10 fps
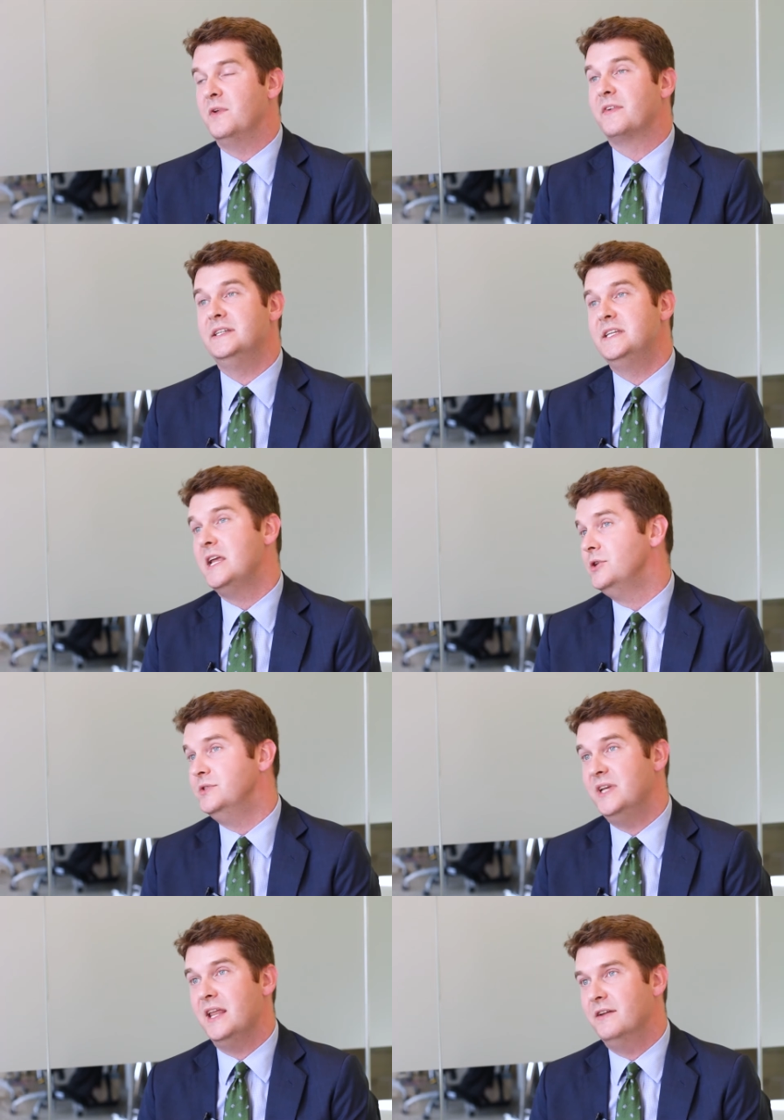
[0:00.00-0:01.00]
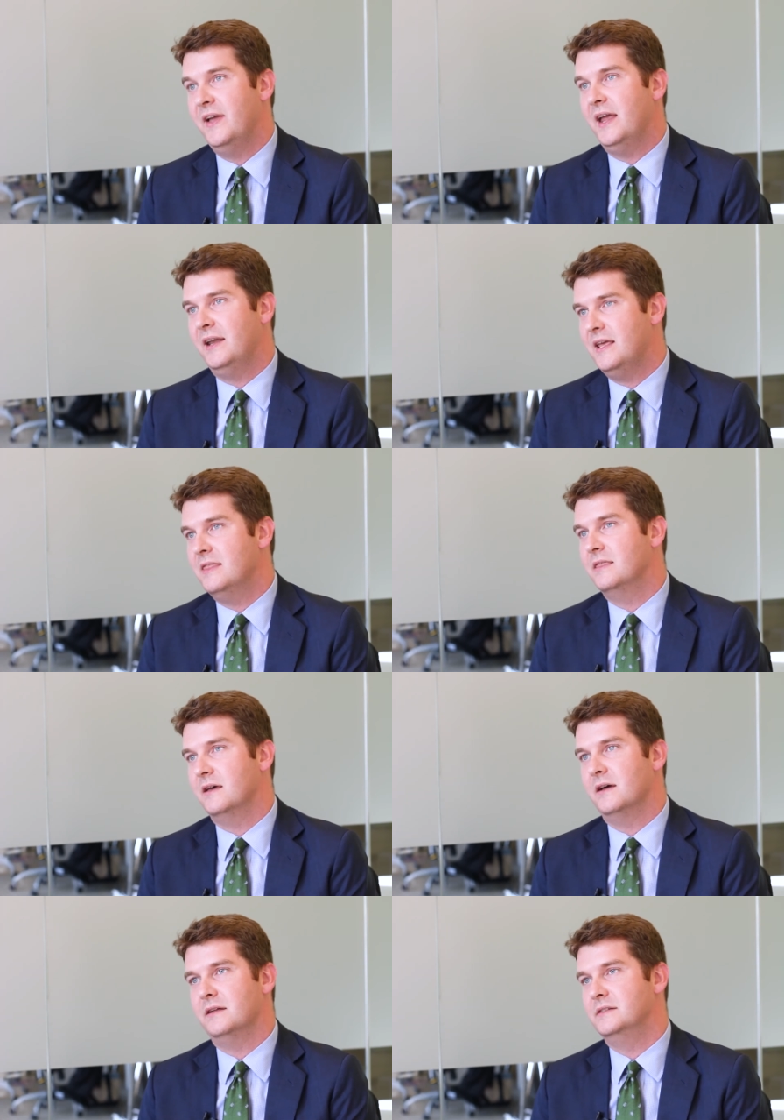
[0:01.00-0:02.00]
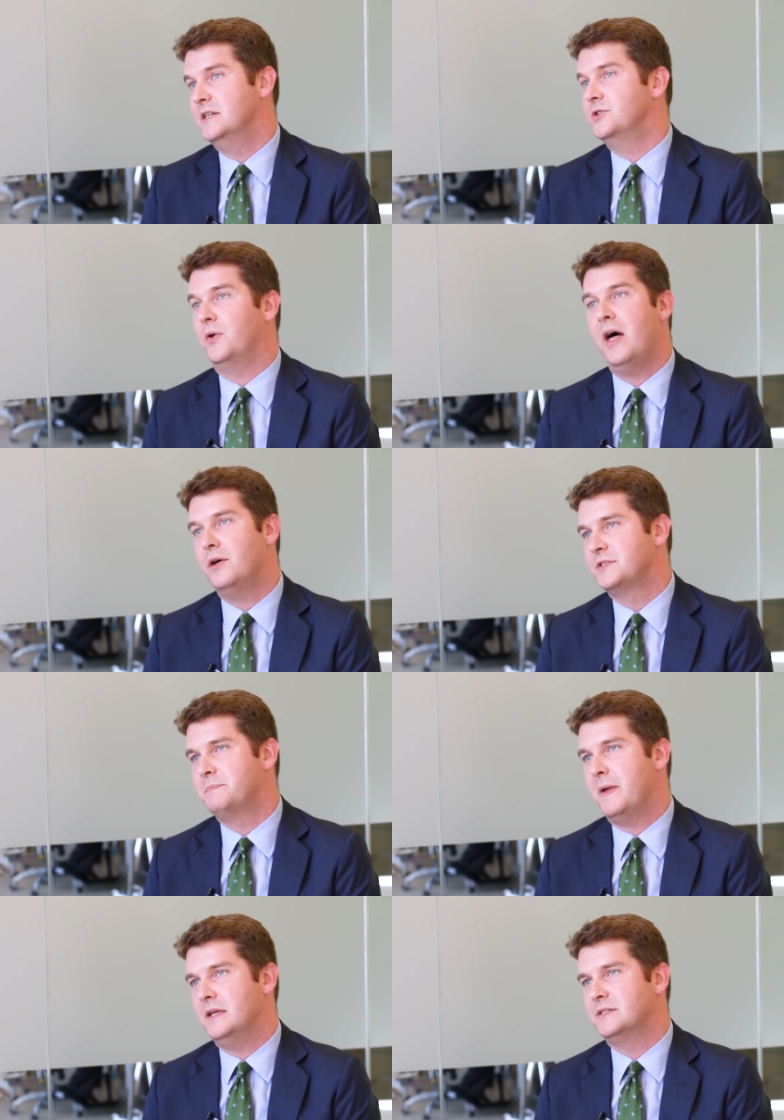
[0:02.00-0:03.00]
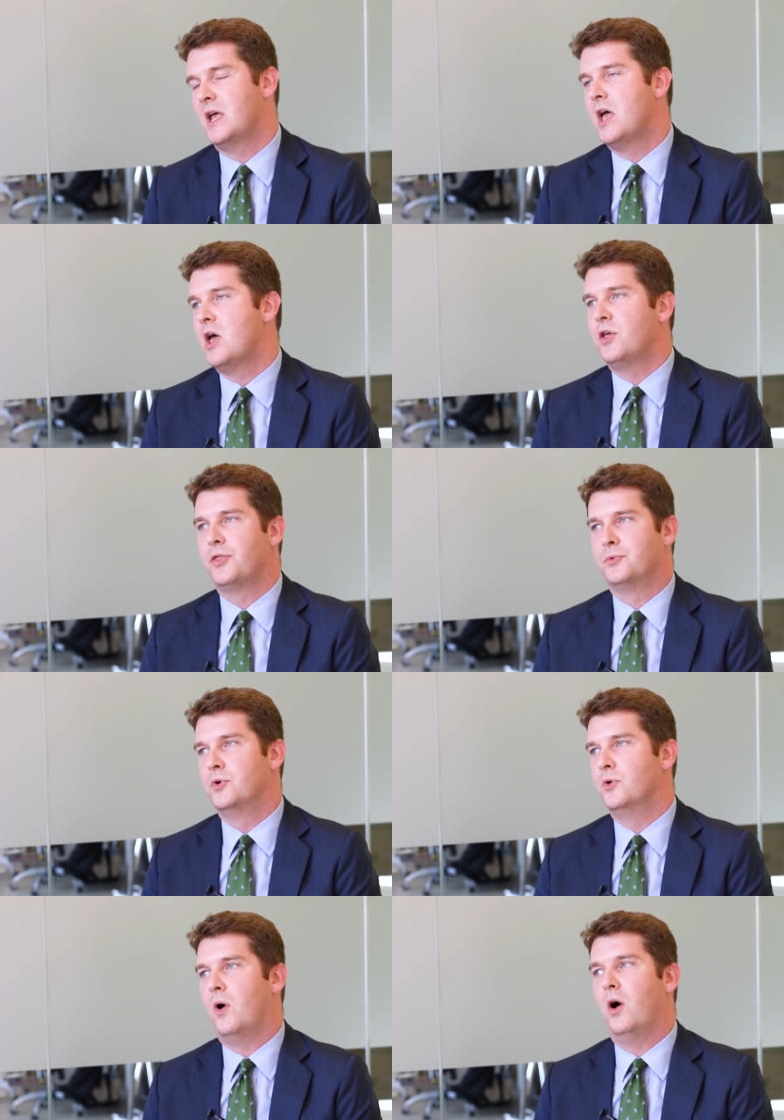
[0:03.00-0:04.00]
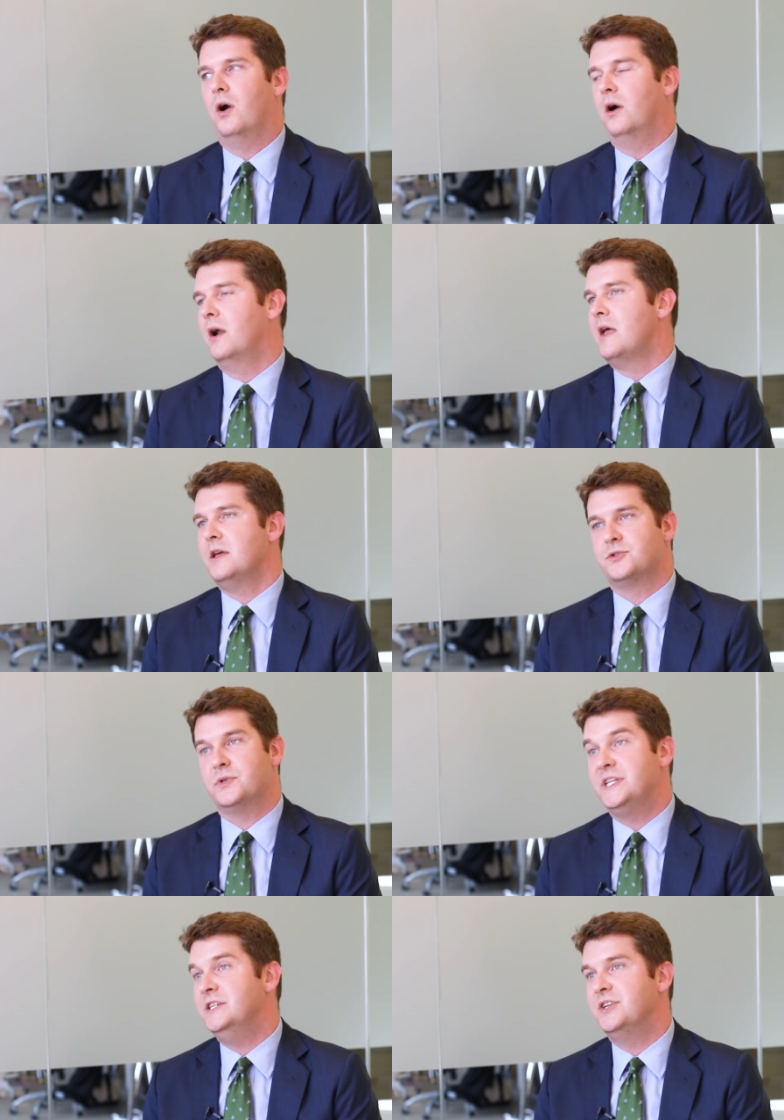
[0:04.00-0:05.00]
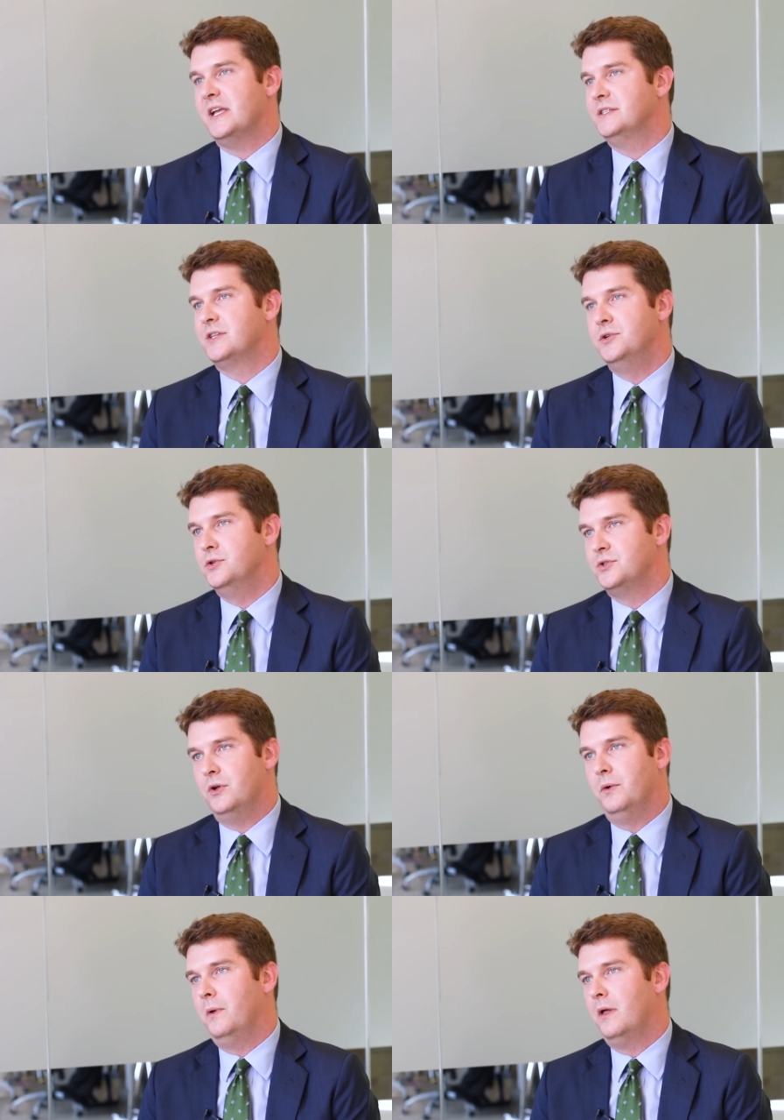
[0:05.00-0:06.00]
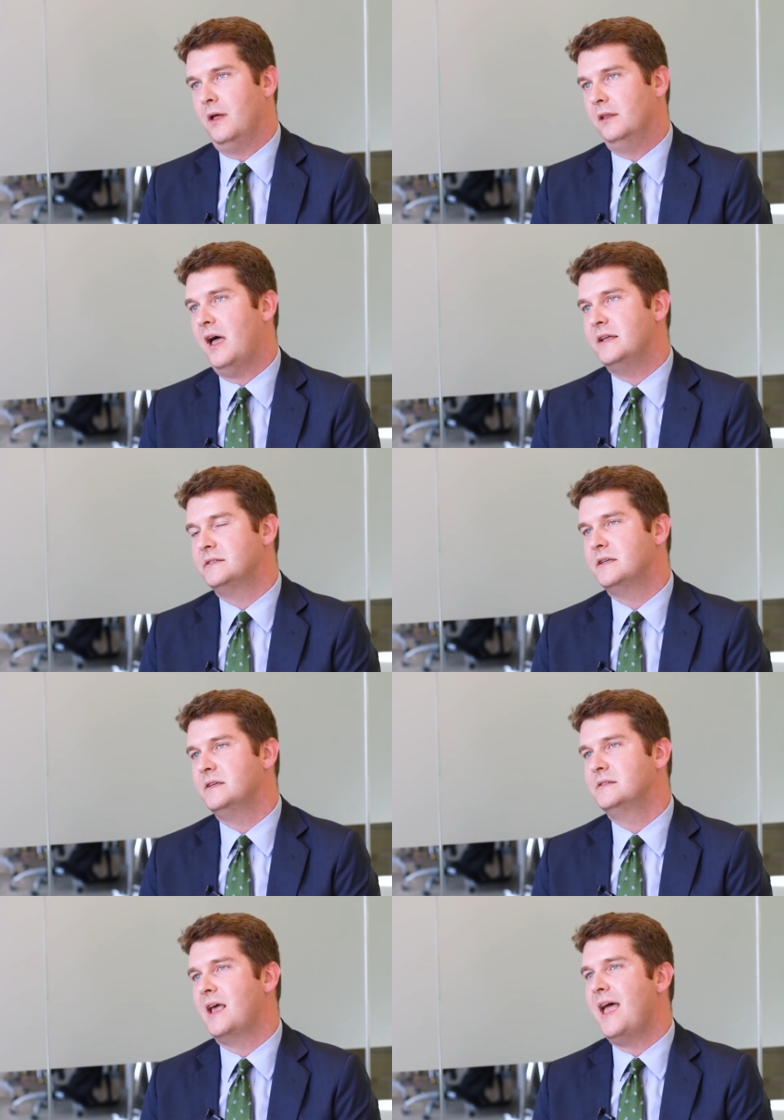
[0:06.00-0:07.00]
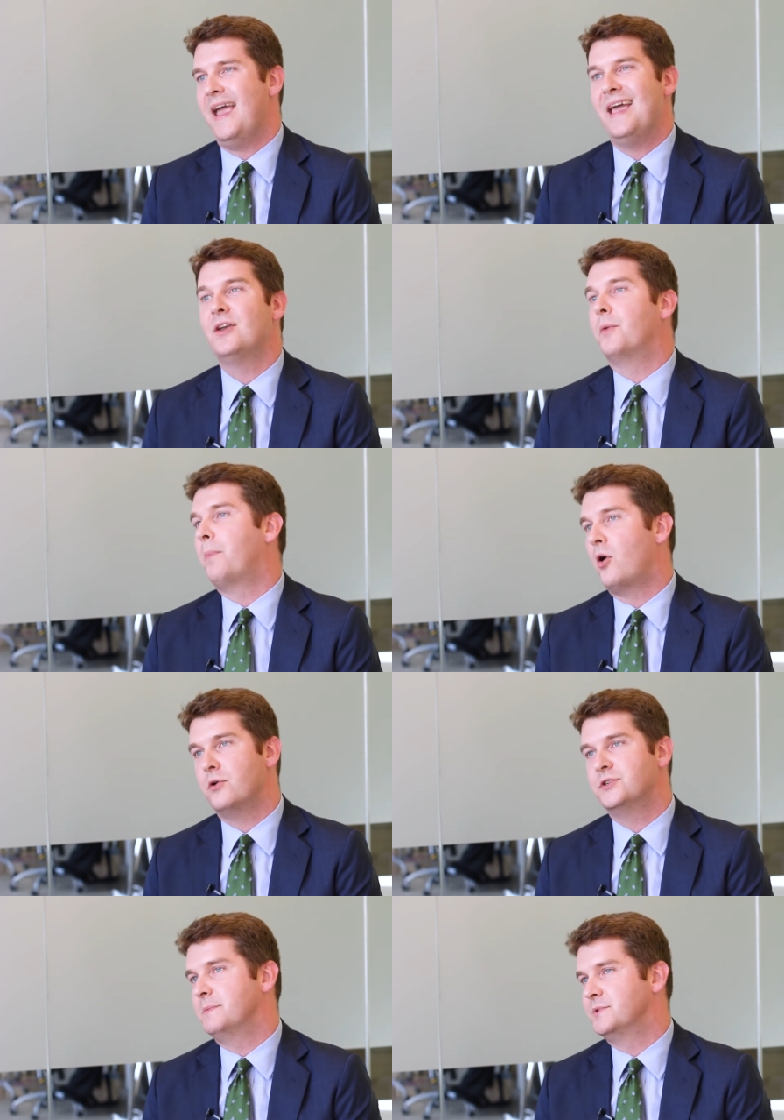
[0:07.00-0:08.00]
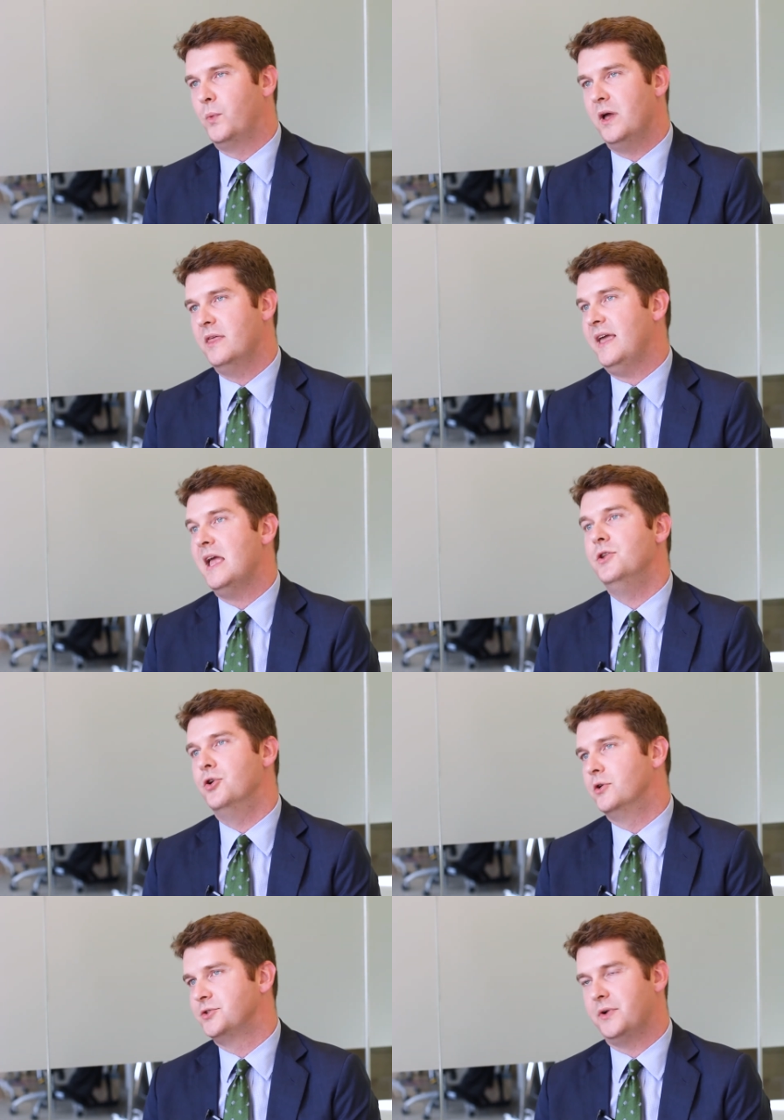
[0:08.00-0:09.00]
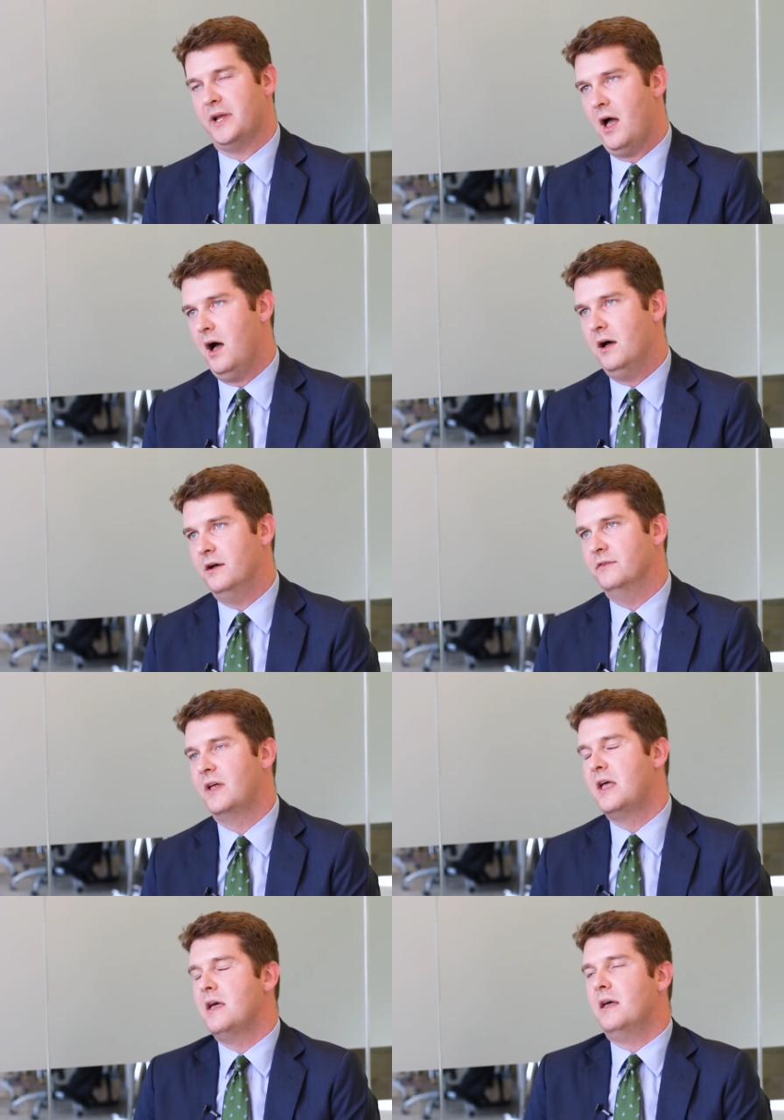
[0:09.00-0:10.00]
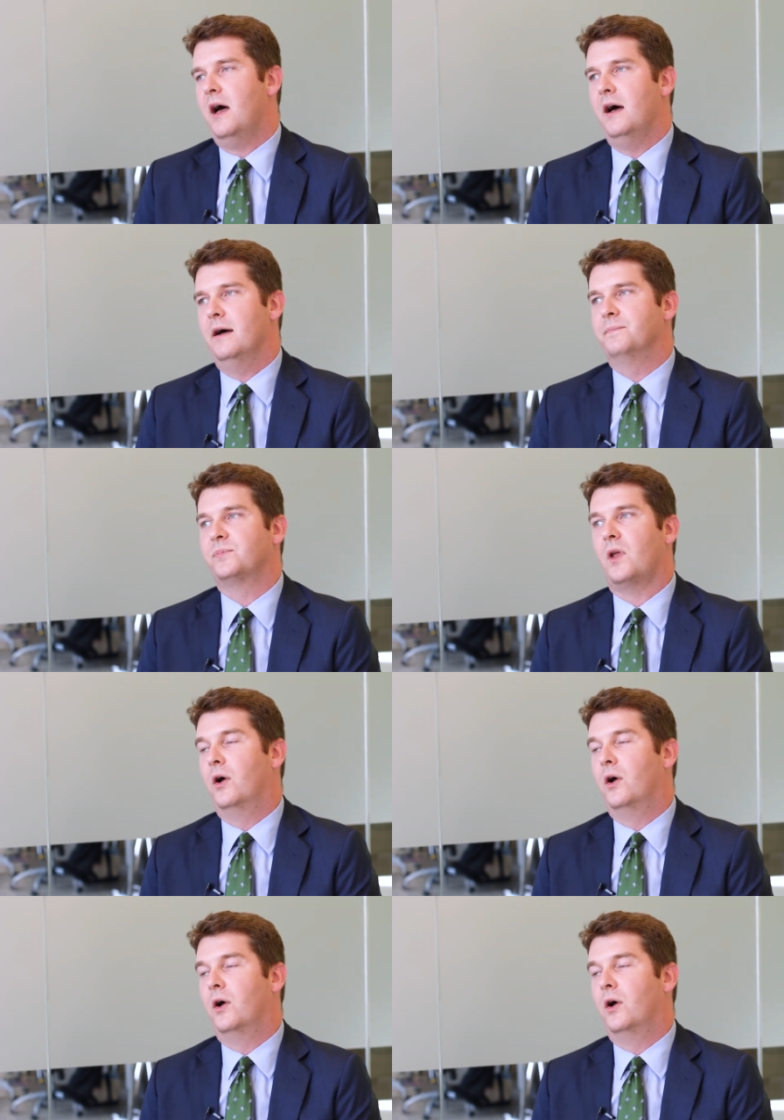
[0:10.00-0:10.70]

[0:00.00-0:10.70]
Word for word: we've continued to innovate in the digital health space through our strategic institutional alliances and our partnerships with and nurturing of um,